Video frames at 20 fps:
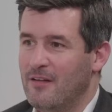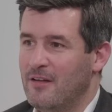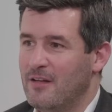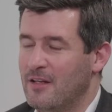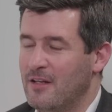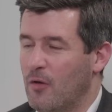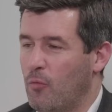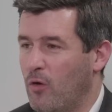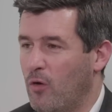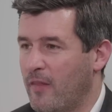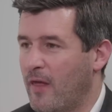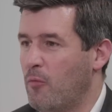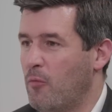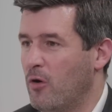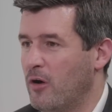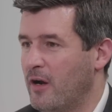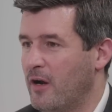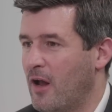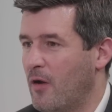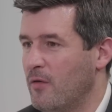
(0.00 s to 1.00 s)
You know, what they
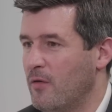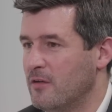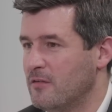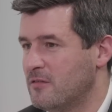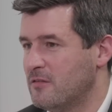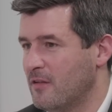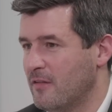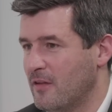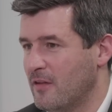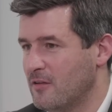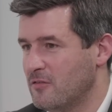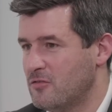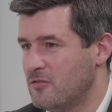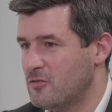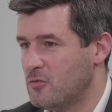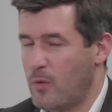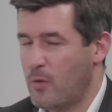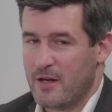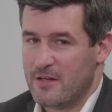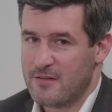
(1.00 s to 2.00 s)
want to know is that there's
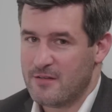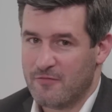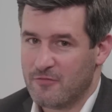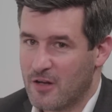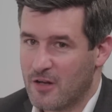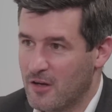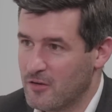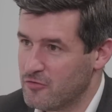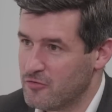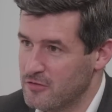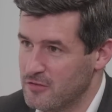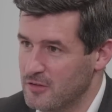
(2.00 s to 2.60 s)
27 countries